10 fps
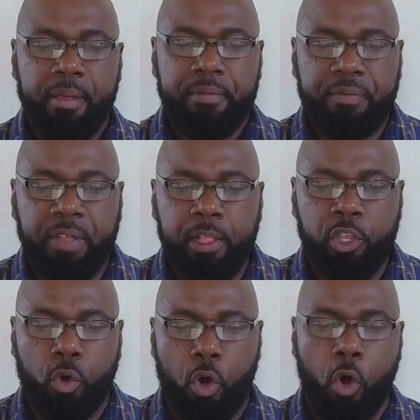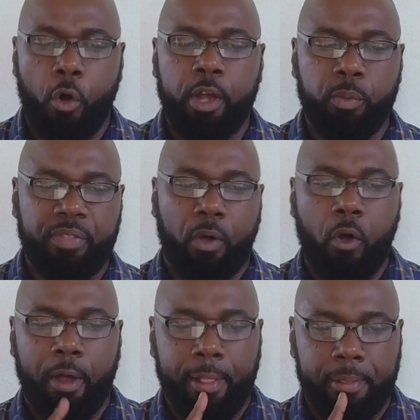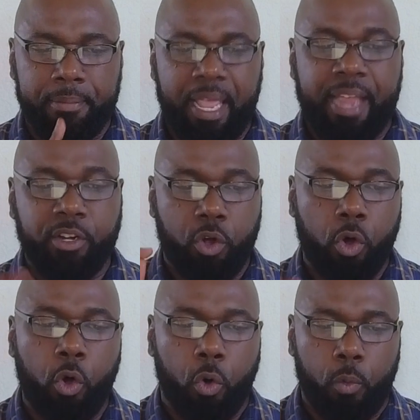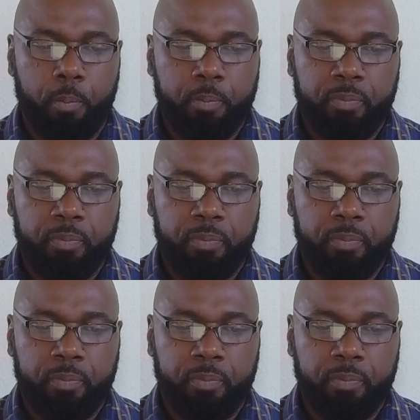Fill your horn with oil and go.